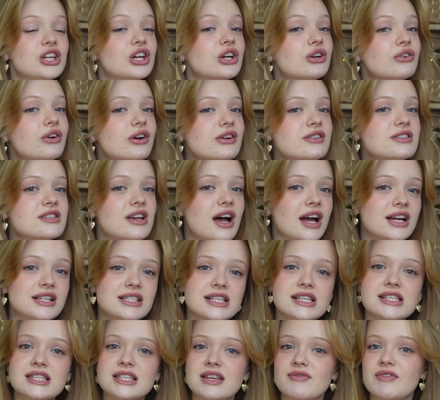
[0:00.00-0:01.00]

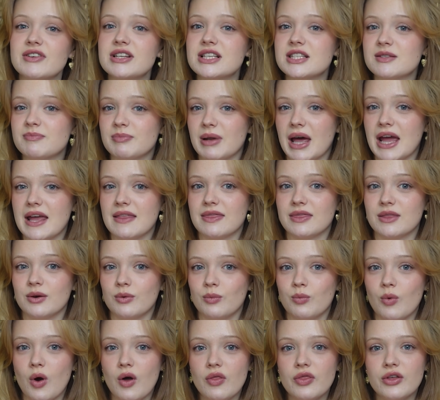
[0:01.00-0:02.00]
Neuroscientists have explained that
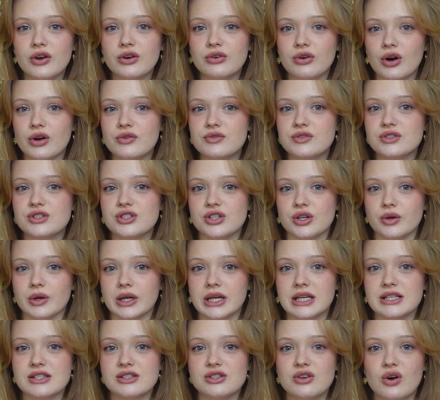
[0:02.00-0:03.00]
what the crows are
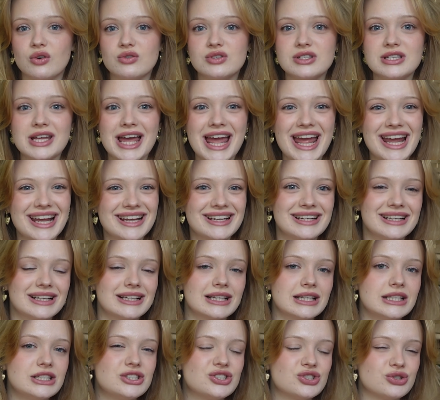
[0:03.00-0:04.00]
doing is not
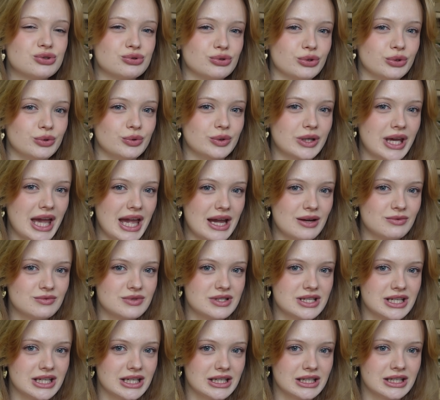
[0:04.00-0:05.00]
technically true
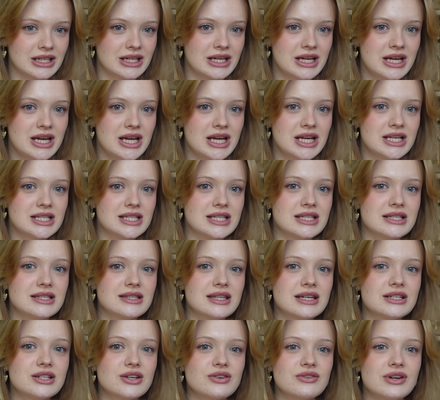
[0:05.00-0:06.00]
counting, since
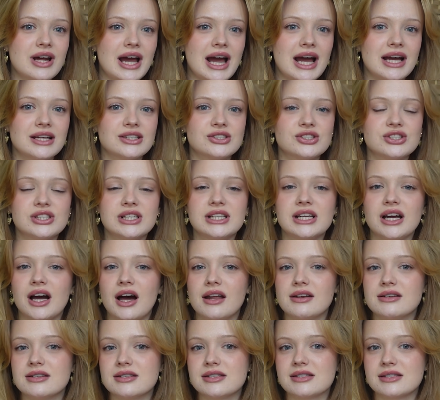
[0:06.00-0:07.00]
they don't actually
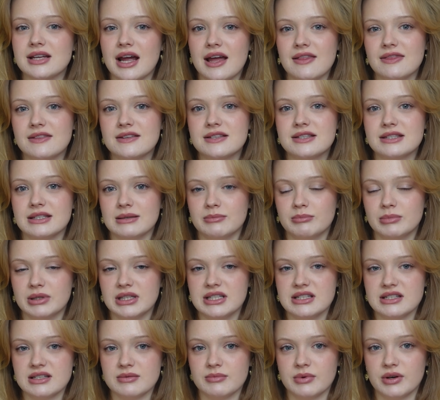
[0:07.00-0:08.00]
understand the
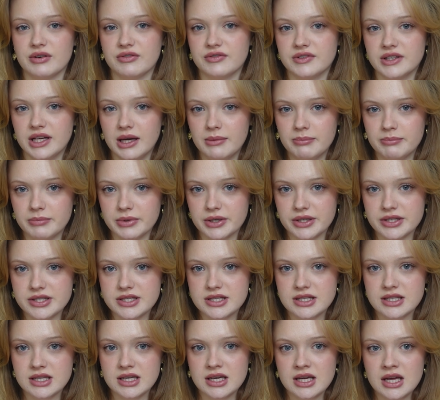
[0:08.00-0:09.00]
symbolism of
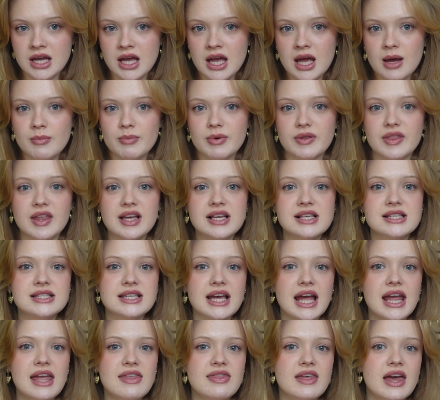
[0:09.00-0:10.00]
numbers but they
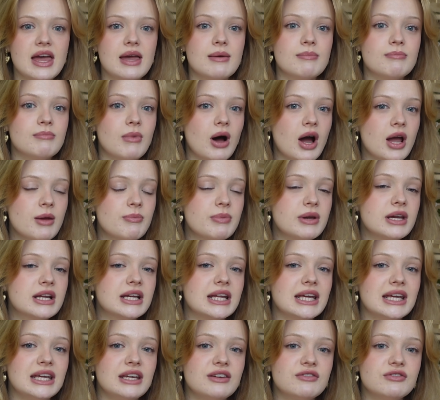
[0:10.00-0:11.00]
say that it might be an
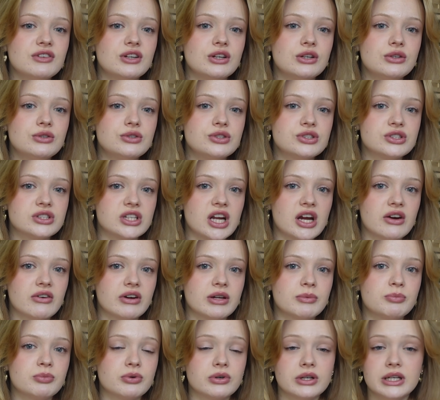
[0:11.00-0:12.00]

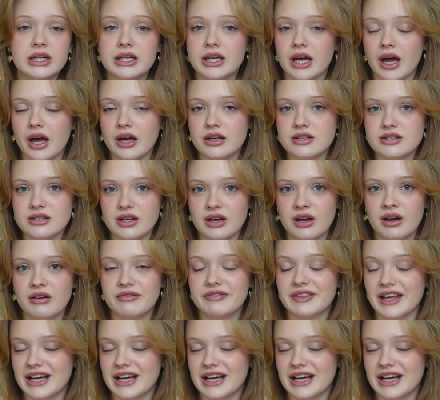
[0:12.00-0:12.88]
evolutionary precursor of